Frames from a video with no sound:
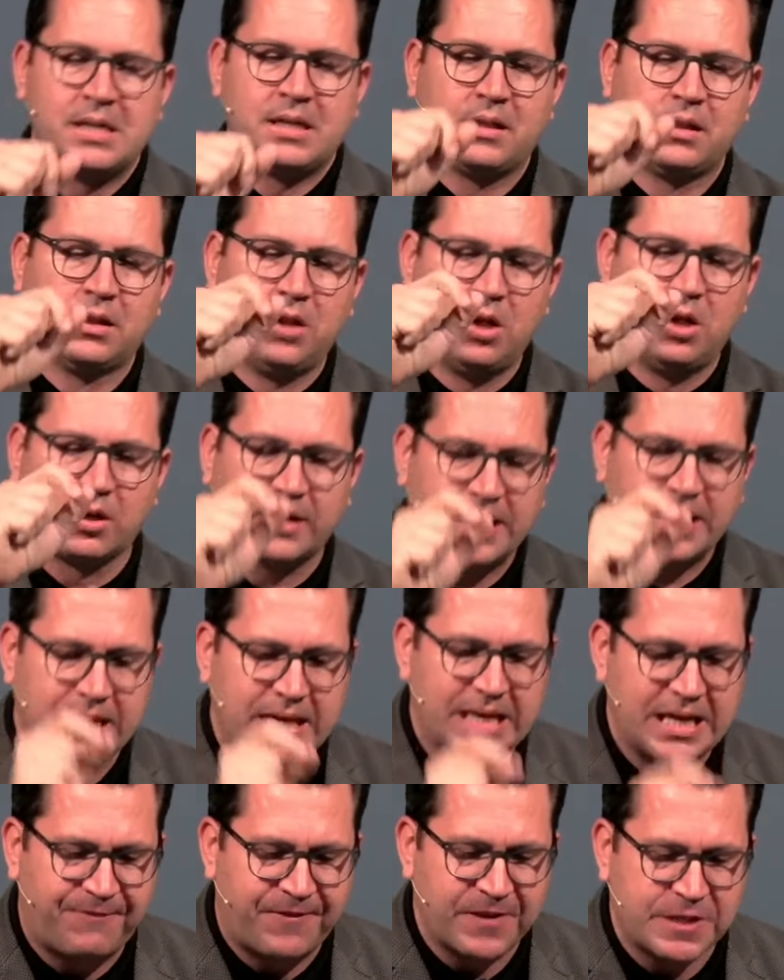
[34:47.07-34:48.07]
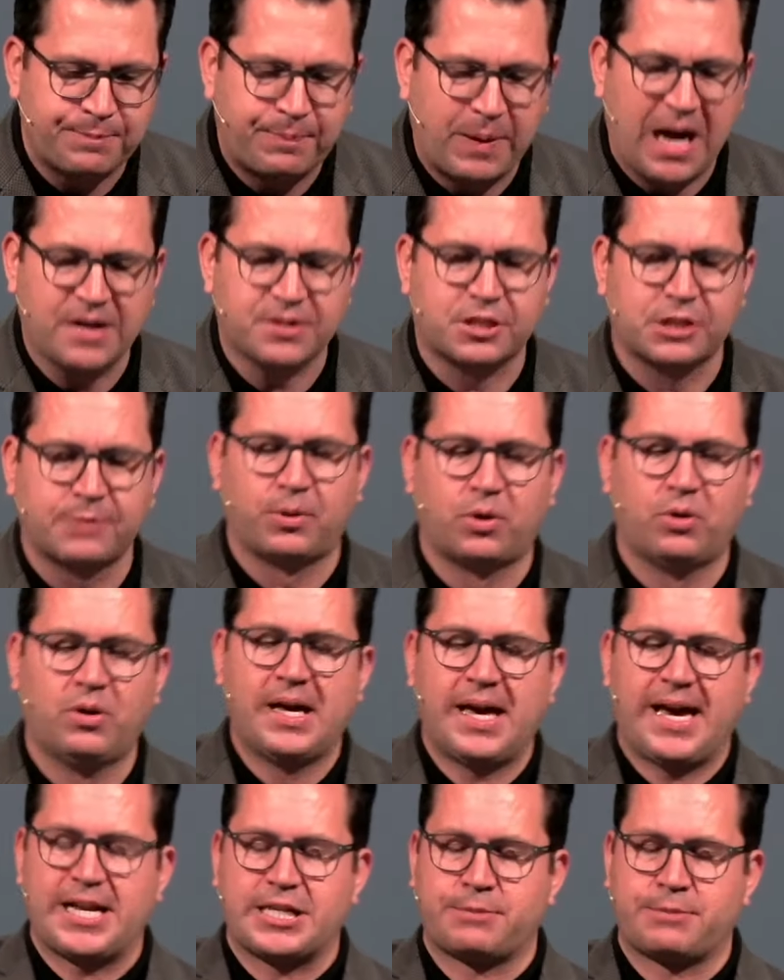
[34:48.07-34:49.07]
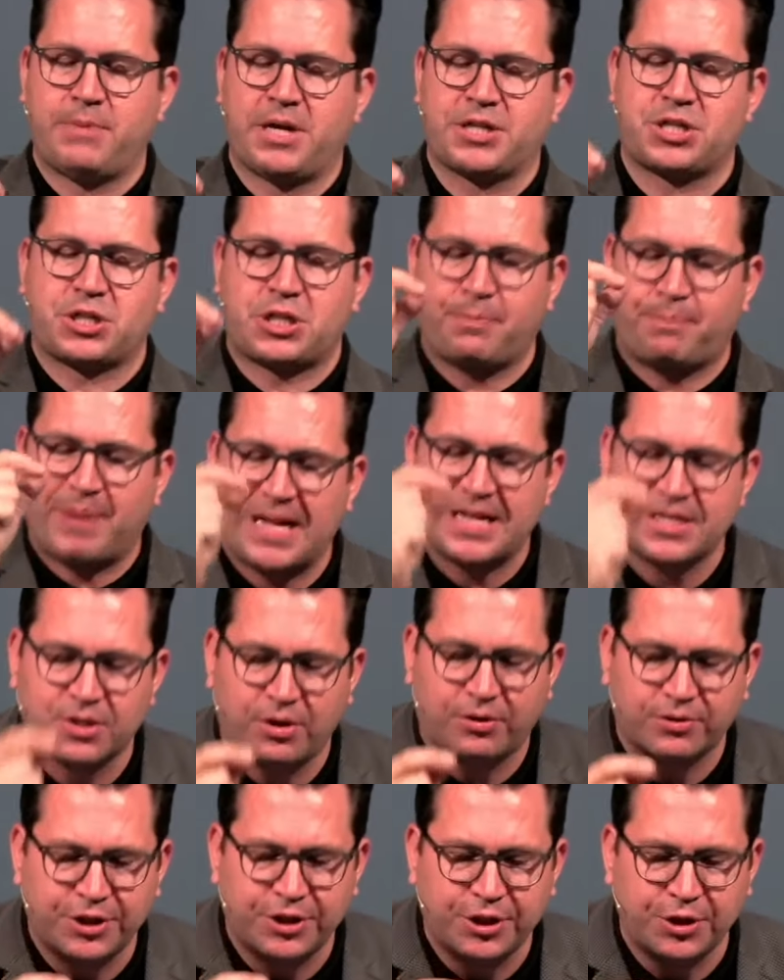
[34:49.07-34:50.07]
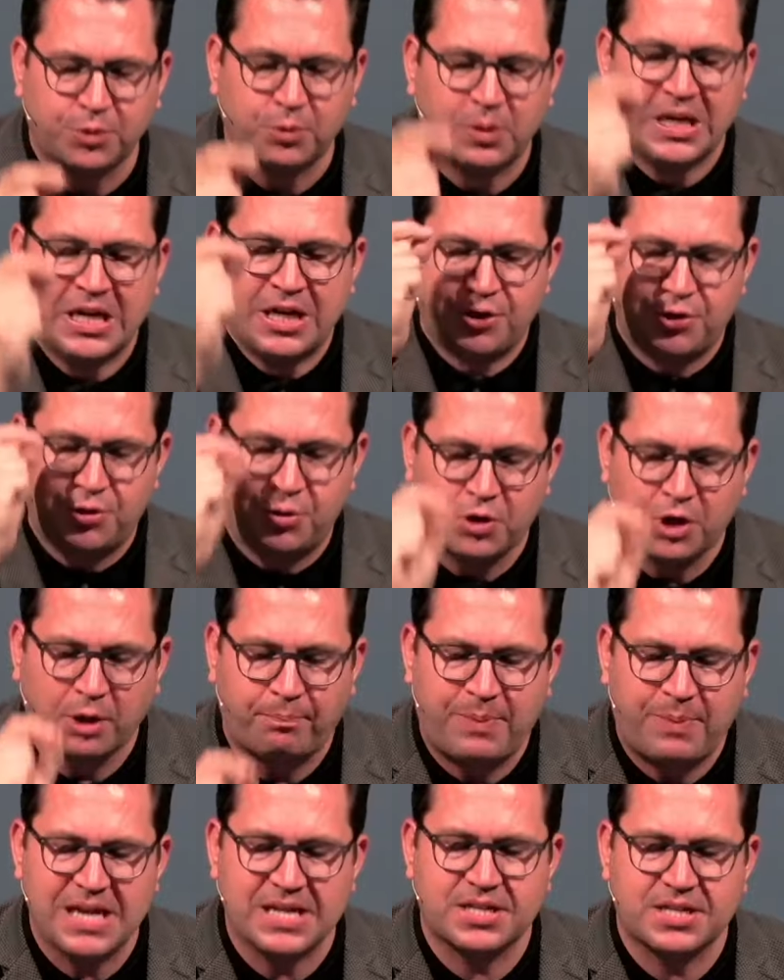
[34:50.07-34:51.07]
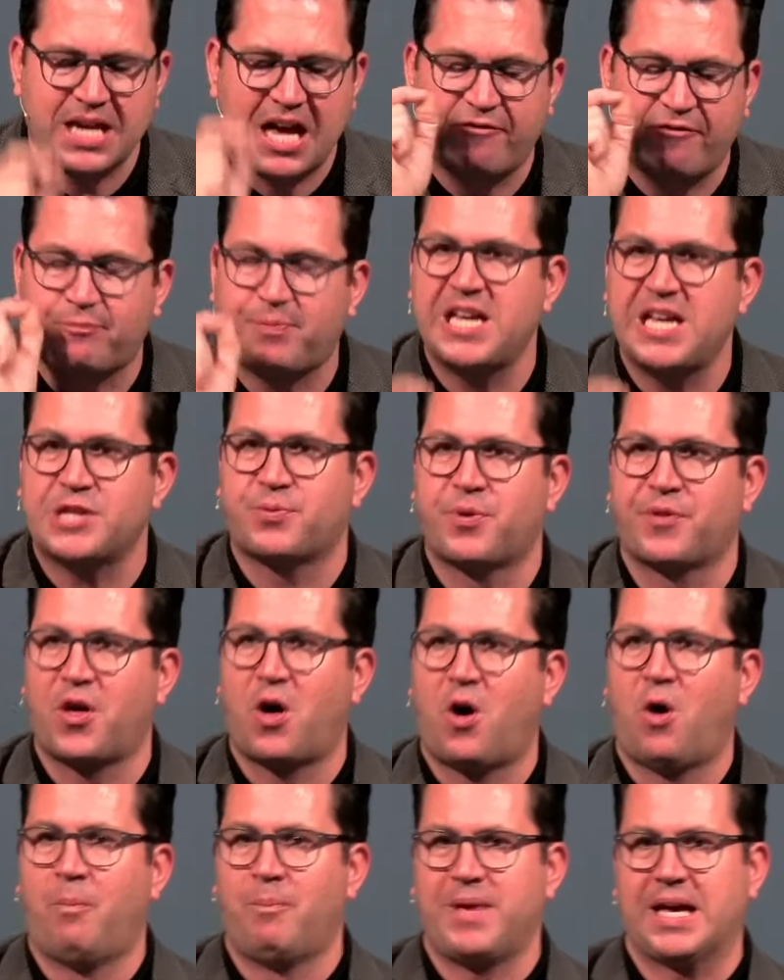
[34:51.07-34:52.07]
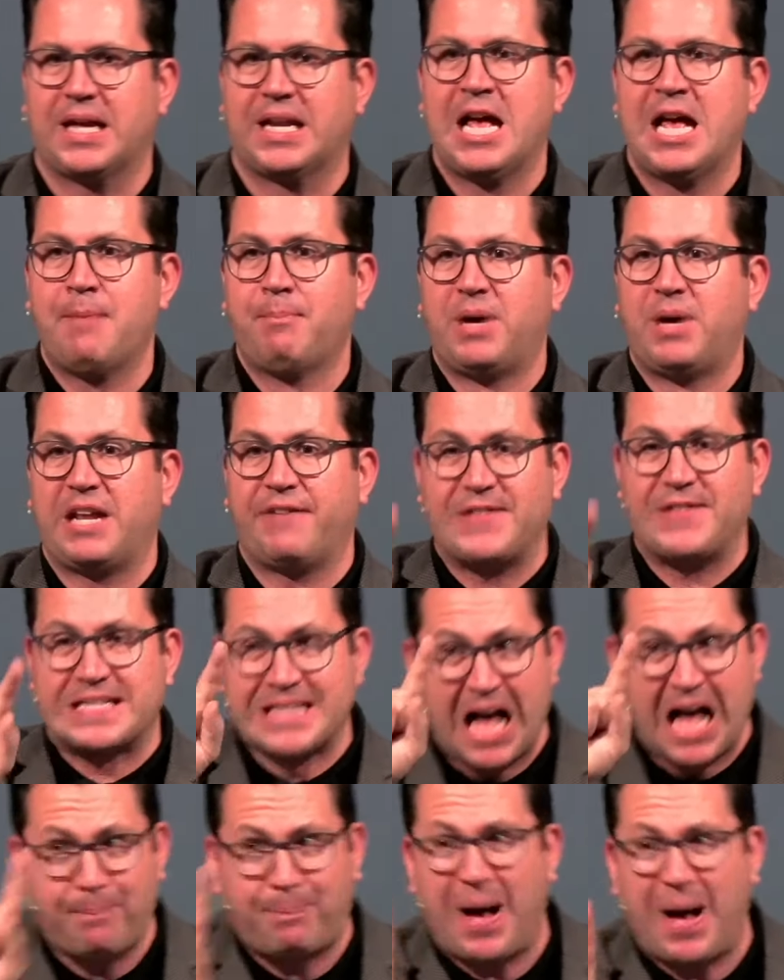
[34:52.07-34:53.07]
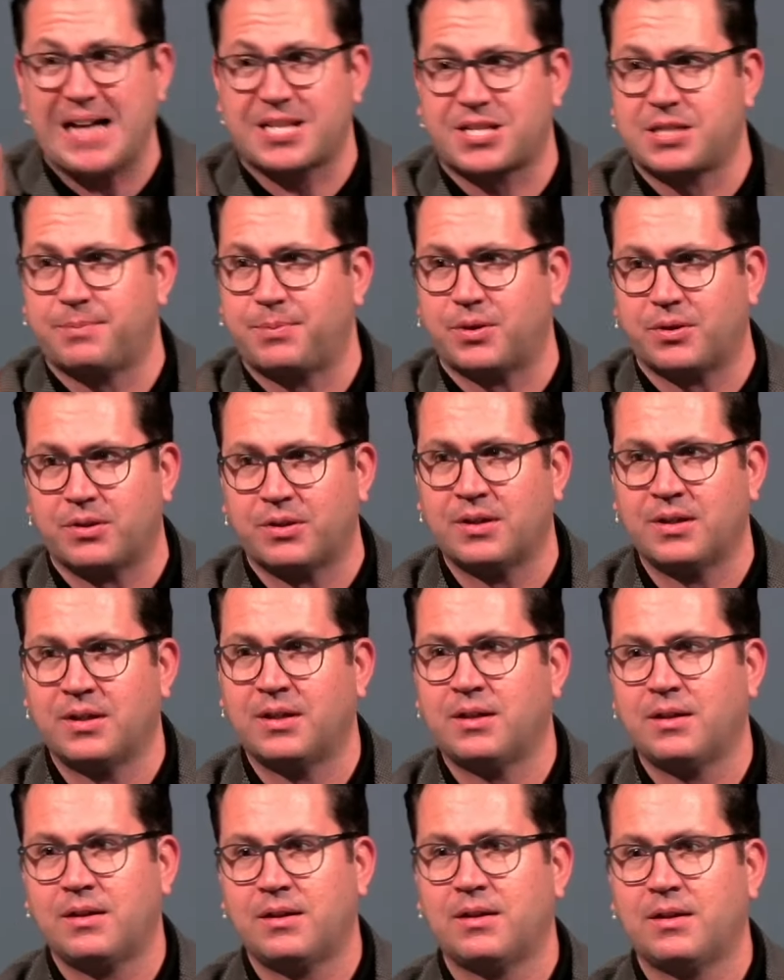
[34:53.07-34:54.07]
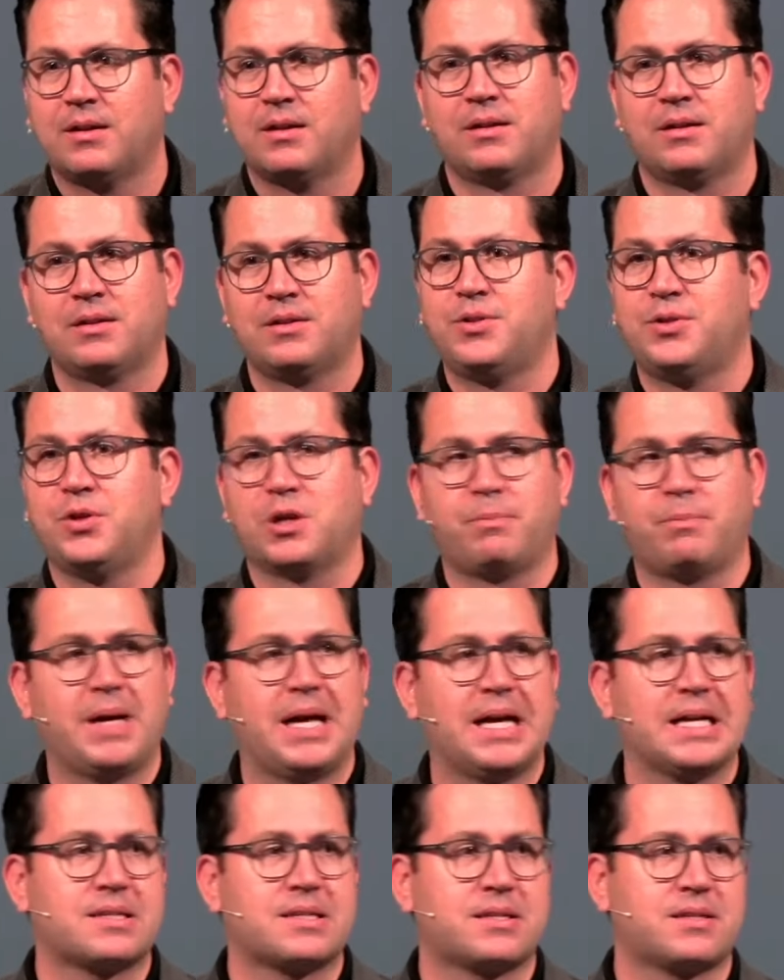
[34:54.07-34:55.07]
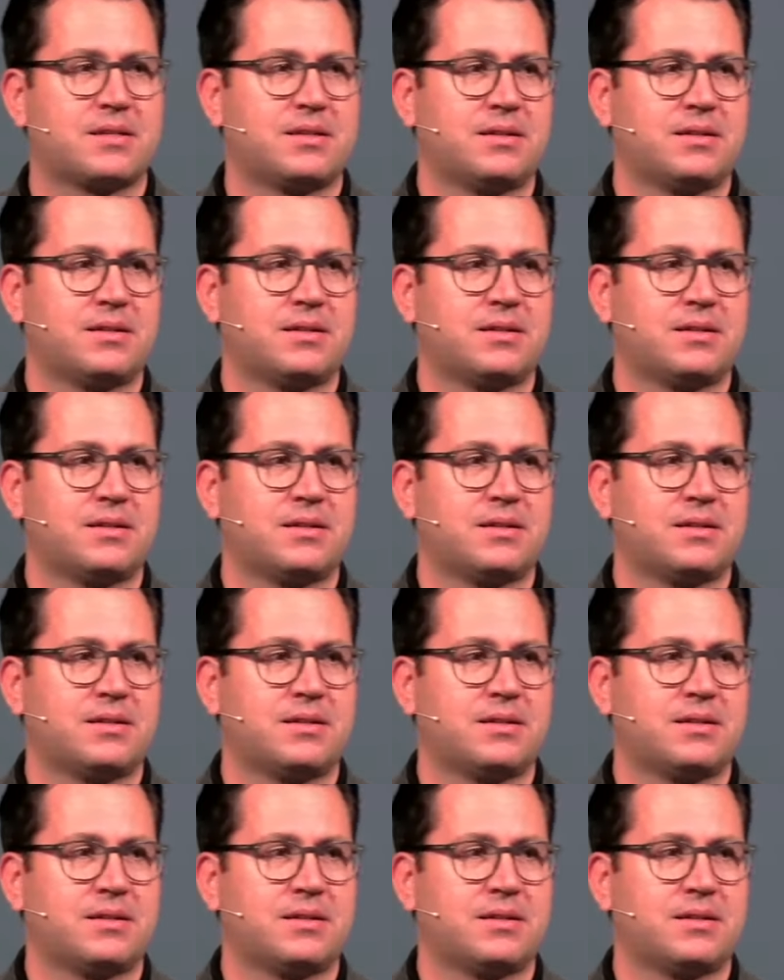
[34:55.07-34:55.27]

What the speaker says: Look, if it's possible, as much as depends on you, do your best to have peace with all men. But if it's not possible, do your best.